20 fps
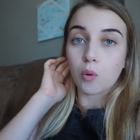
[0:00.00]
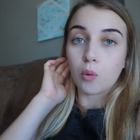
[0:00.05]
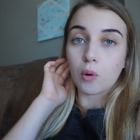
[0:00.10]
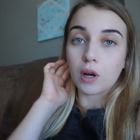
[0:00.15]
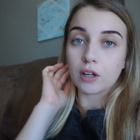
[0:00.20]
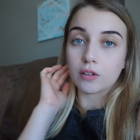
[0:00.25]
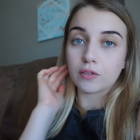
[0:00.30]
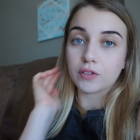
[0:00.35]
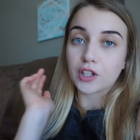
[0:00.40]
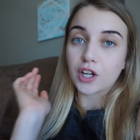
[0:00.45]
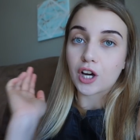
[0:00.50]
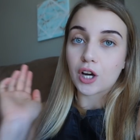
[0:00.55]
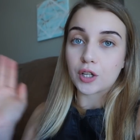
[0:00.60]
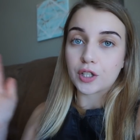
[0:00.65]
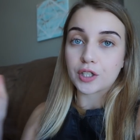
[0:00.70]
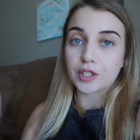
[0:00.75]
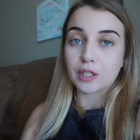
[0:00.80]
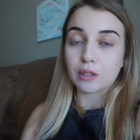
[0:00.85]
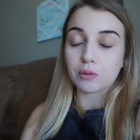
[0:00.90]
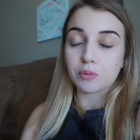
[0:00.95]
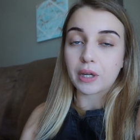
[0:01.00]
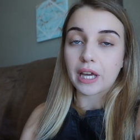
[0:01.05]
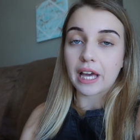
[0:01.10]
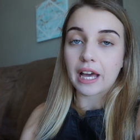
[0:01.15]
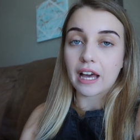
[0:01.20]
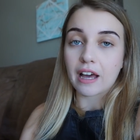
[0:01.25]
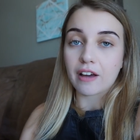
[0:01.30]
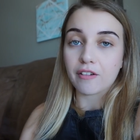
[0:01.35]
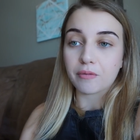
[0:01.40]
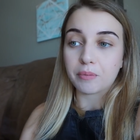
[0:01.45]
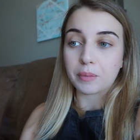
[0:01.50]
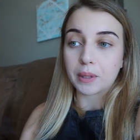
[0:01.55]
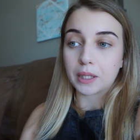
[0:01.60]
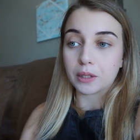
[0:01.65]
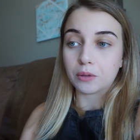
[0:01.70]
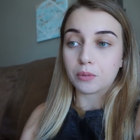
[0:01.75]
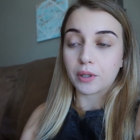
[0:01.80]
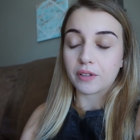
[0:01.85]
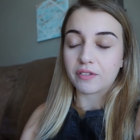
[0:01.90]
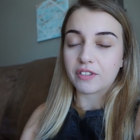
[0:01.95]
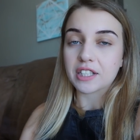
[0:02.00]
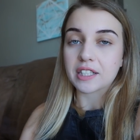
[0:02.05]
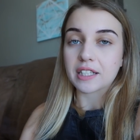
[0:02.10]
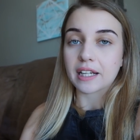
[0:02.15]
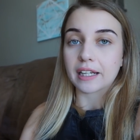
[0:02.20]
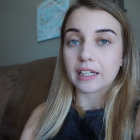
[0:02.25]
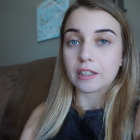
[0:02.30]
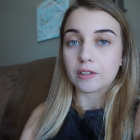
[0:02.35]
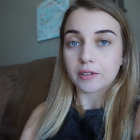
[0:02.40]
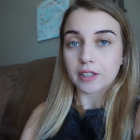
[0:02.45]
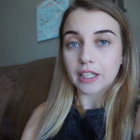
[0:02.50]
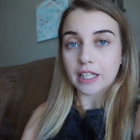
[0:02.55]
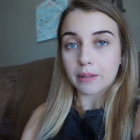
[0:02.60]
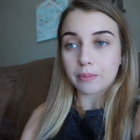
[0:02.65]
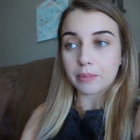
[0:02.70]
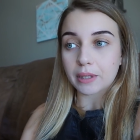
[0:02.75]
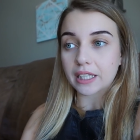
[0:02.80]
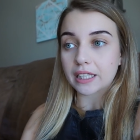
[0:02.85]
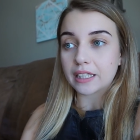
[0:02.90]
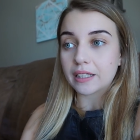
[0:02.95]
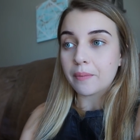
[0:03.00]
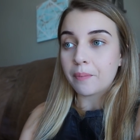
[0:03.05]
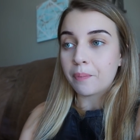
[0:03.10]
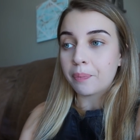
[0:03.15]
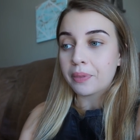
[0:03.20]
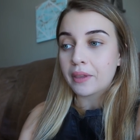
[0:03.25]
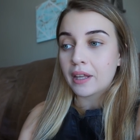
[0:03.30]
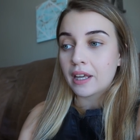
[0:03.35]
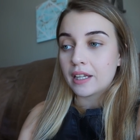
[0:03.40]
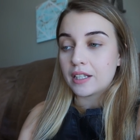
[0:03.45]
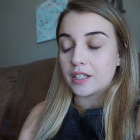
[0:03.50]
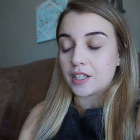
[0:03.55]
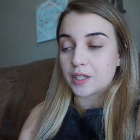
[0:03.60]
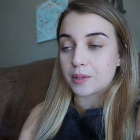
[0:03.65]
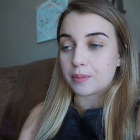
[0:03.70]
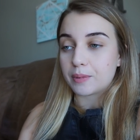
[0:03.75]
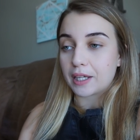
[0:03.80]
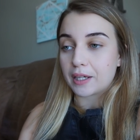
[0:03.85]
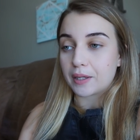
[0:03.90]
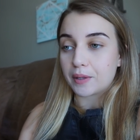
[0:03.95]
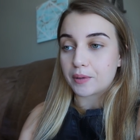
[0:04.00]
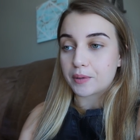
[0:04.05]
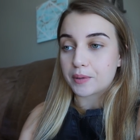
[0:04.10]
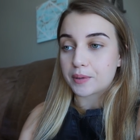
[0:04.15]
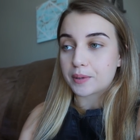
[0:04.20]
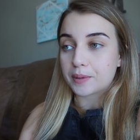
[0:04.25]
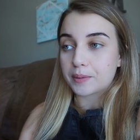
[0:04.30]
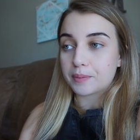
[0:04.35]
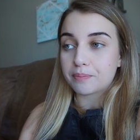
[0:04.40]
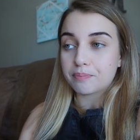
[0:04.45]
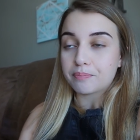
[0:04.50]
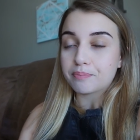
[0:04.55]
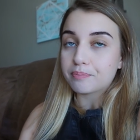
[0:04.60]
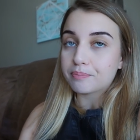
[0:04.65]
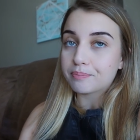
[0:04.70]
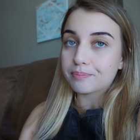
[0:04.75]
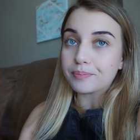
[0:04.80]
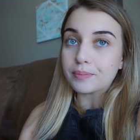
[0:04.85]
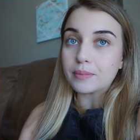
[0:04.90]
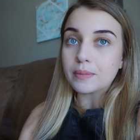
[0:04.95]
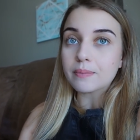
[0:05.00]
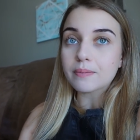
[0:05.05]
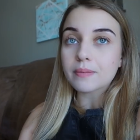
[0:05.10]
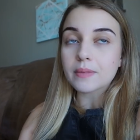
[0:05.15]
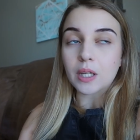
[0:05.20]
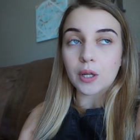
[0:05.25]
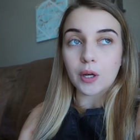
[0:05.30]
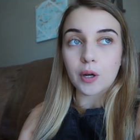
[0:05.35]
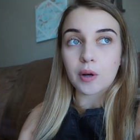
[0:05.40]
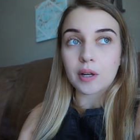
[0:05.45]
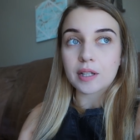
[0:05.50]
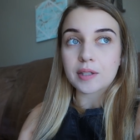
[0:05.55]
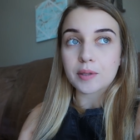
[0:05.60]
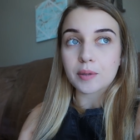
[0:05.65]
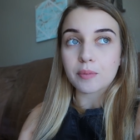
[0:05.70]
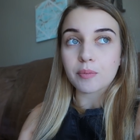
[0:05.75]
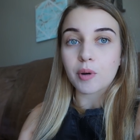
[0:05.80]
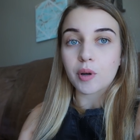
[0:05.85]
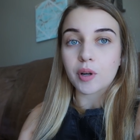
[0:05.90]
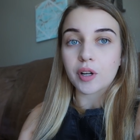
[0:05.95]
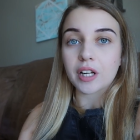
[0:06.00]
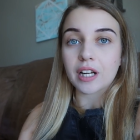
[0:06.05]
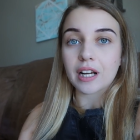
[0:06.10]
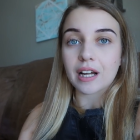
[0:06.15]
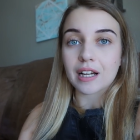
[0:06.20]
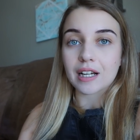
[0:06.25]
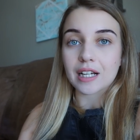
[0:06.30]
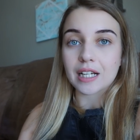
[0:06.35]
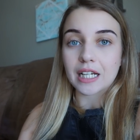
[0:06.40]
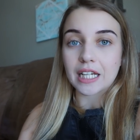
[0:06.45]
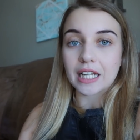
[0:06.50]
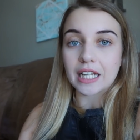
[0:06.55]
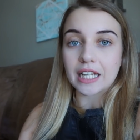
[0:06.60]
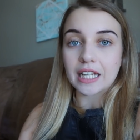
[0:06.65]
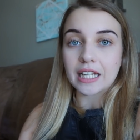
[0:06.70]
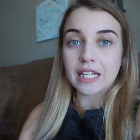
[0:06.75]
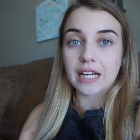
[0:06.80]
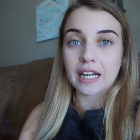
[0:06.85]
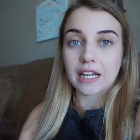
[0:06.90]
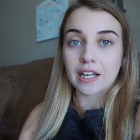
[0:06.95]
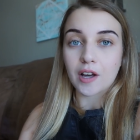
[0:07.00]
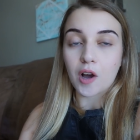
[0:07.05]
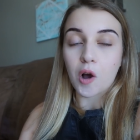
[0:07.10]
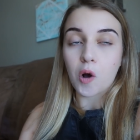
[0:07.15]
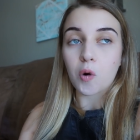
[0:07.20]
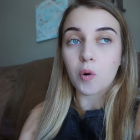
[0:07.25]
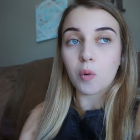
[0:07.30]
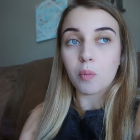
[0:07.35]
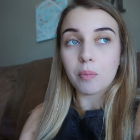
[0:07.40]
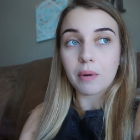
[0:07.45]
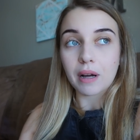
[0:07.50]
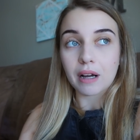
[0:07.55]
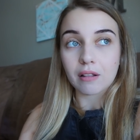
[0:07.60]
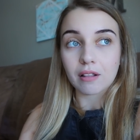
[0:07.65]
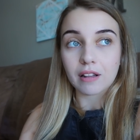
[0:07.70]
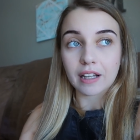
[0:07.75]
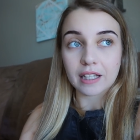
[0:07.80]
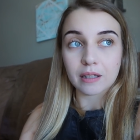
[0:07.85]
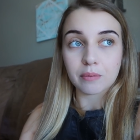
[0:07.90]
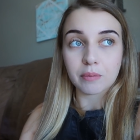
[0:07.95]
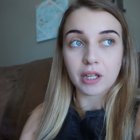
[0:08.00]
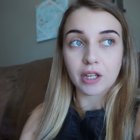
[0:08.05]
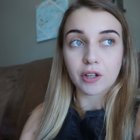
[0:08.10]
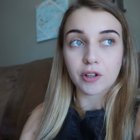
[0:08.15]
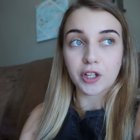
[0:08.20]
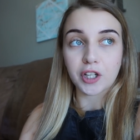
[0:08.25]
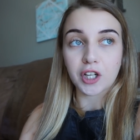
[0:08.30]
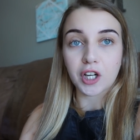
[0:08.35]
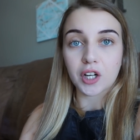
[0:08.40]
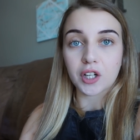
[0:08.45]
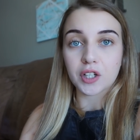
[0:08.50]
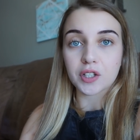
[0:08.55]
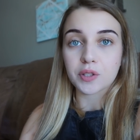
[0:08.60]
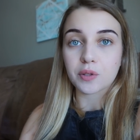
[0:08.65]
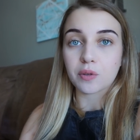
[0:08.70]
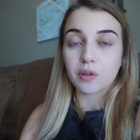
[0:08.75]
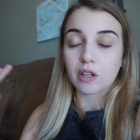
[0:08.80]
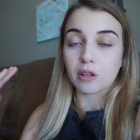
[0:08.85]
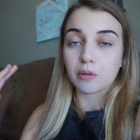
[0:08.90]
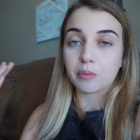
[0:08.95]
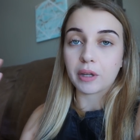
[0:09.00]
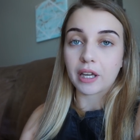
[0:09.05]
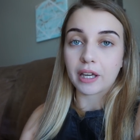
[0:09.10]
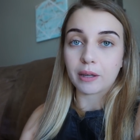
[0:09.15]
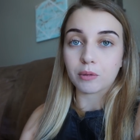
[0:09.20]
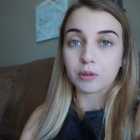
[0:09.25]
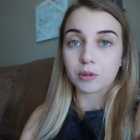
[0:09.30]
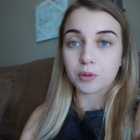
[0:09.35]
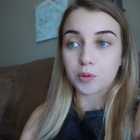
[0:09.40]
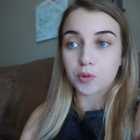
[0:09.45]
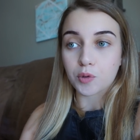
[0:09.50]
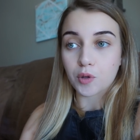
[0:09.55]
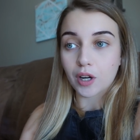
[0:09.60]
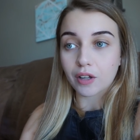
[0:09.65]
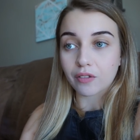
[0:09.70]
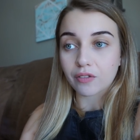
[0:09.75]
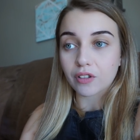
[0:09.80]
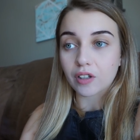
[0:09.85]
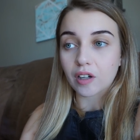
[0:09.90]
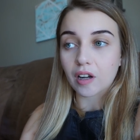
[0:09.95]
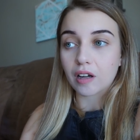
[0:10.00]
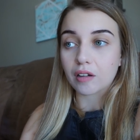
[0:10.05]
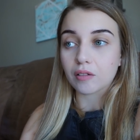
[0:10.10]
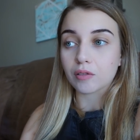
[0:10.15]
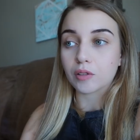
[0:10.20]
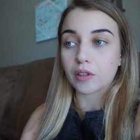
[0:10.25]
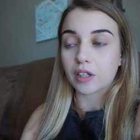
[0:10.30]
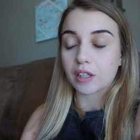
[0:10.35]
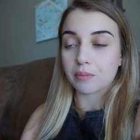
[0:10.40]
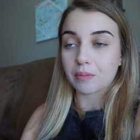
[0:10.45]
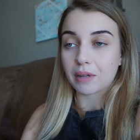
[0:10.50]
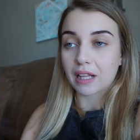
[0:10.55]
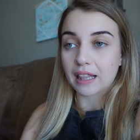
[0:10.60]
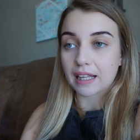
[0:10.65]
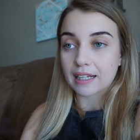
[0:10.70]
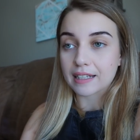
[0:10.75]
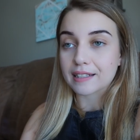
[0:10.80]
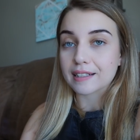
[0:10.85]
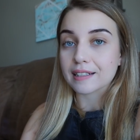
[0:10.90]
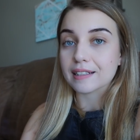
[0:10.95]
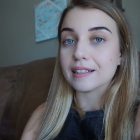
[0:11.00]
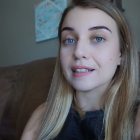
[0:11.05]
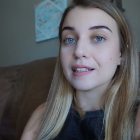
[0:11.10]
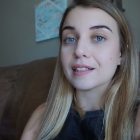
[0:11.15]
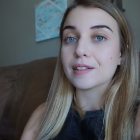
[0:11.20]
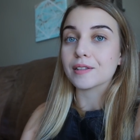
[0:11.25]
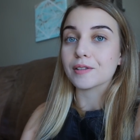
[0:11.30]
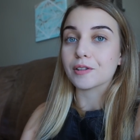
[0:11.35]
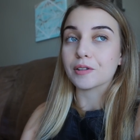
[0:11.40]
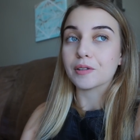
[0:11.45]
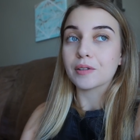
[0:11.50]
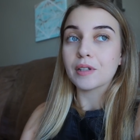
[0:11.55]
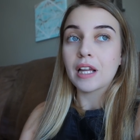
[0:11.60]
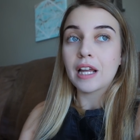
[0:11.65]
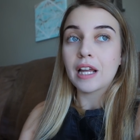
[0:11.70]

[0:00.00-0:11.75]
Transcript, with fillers: one of the cars that we have, but we've decided to keep it just because you know at some point I I hope I'll get my green card so I'll be able to drive around to get my license to